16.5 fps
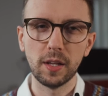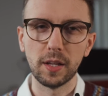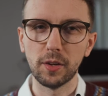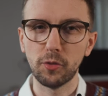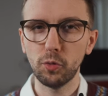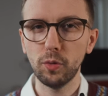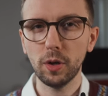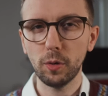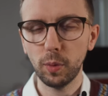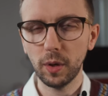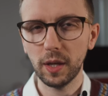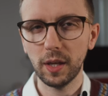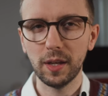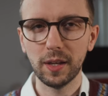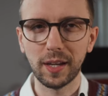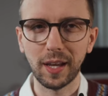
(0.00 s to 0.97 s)
Let's do a
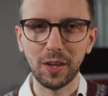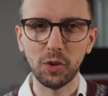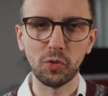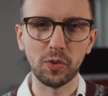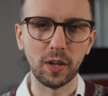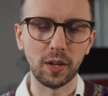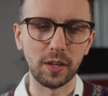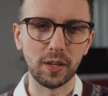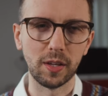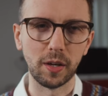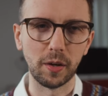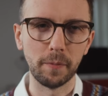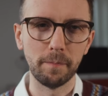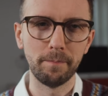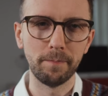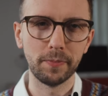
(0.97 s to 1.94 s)
quick case study
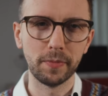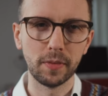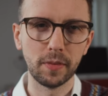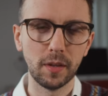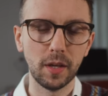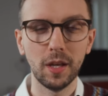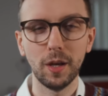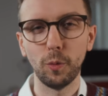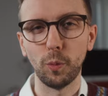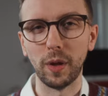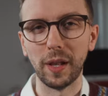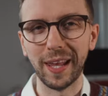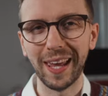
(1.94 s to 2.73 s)
here. Well,